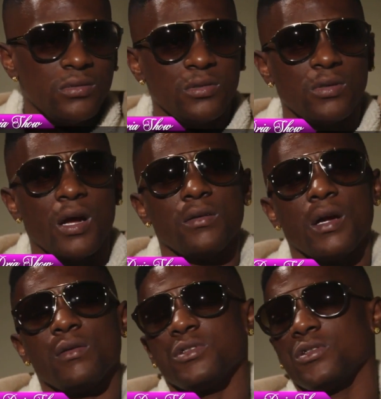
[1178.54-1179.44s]
You know,
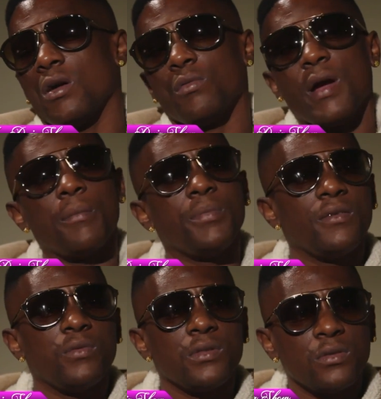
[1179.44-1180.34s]
I don't start rap
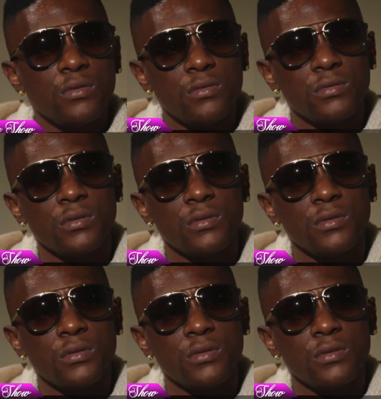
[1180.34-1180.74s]
beef with dudes.